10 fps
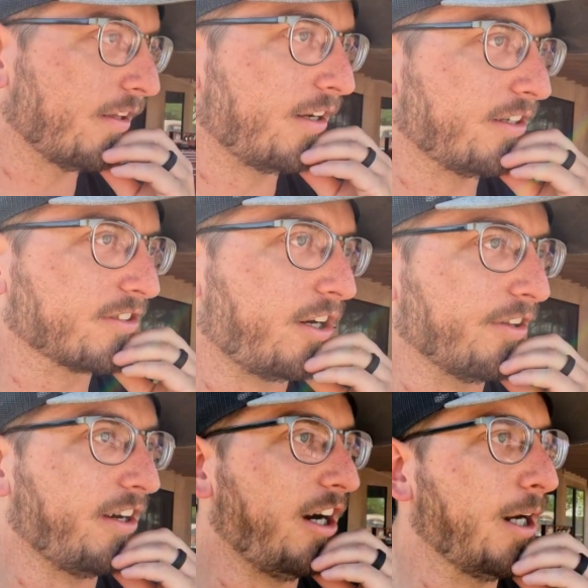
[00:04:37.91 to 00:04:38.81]
there's
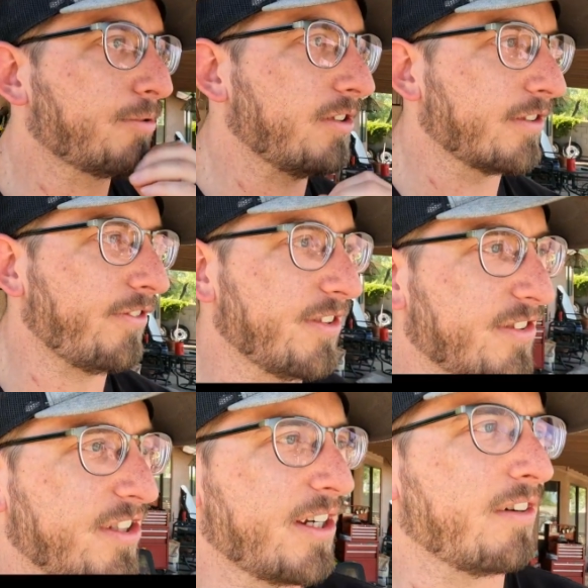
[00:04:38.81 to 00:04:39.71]
all the options for
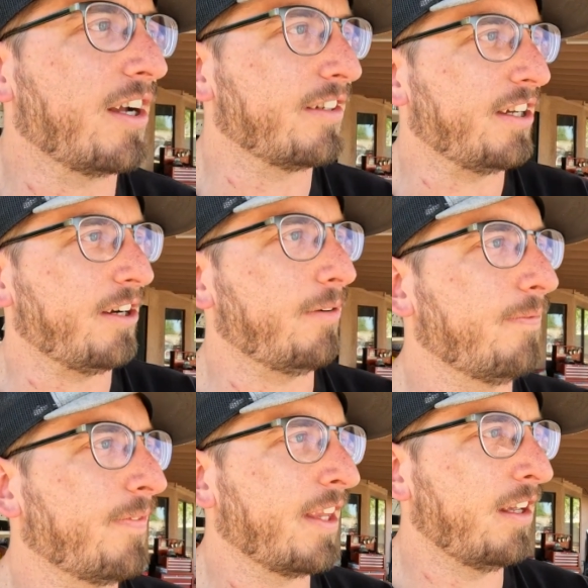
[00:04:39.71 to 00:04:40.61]
this thing right
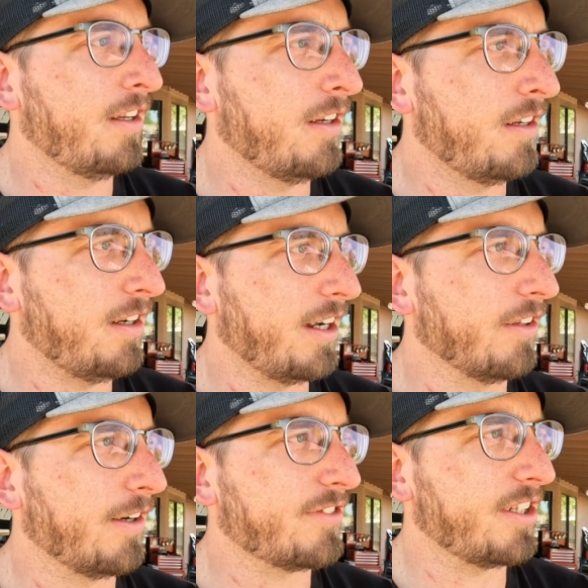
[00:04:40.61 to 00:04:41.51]
now.
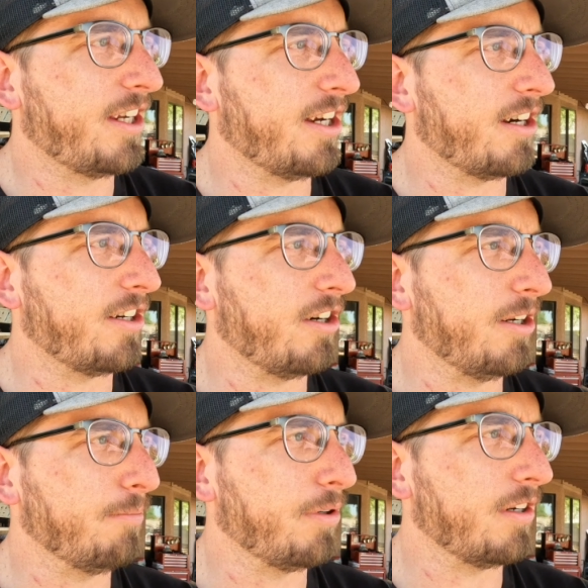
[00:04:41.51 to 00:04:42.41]
I'd love to hear your
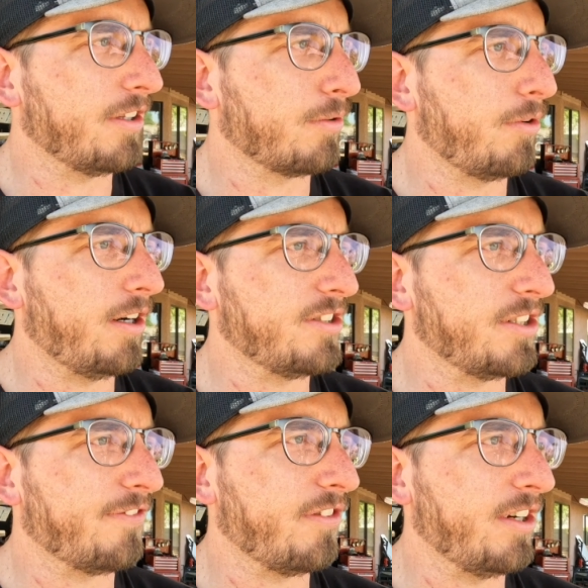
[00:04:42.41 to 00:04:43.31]
input on the rear
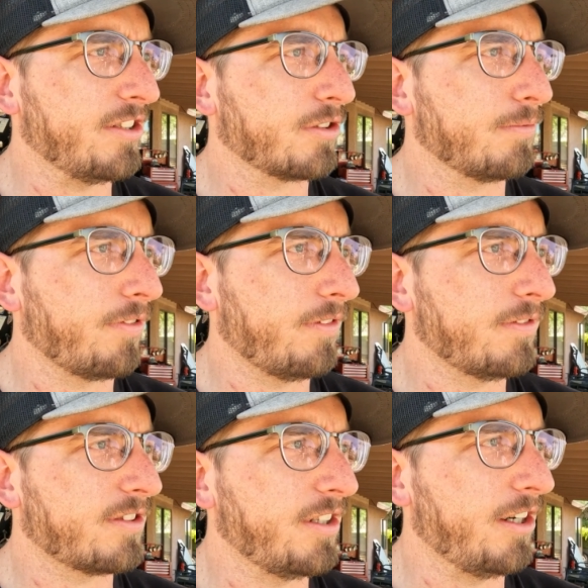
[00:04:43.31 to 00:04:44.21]
differential
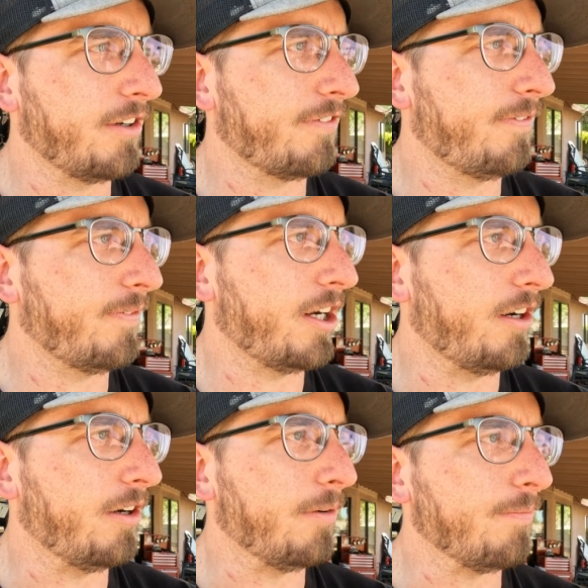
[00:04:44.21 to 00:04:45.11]
stuff.
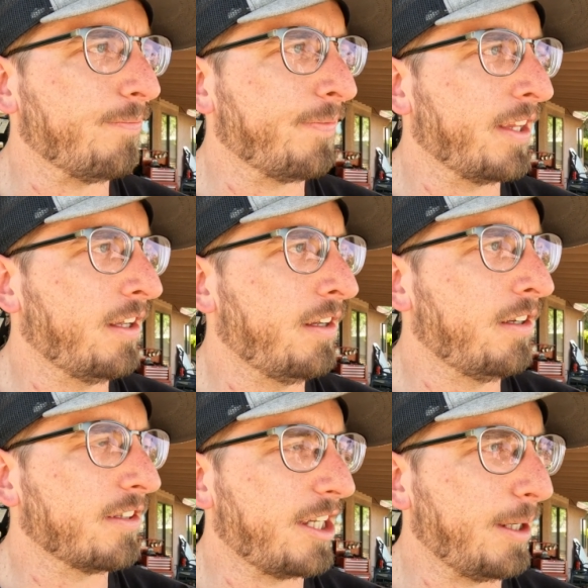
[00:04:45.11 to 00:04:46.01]

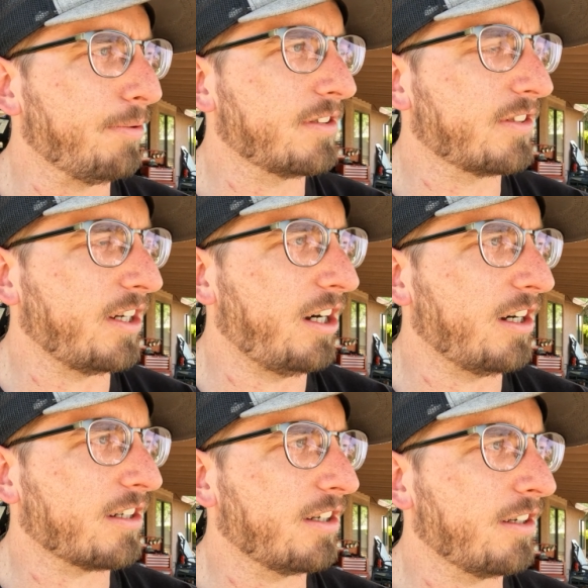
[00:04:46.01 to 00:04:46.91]
Keep it
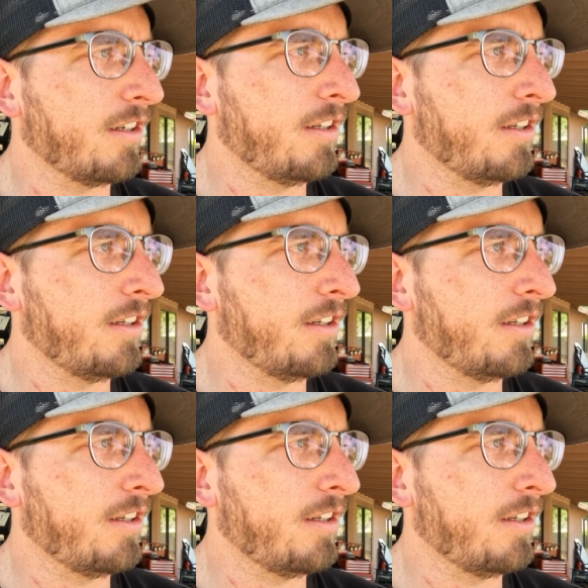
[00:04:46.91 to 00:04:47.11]
stock,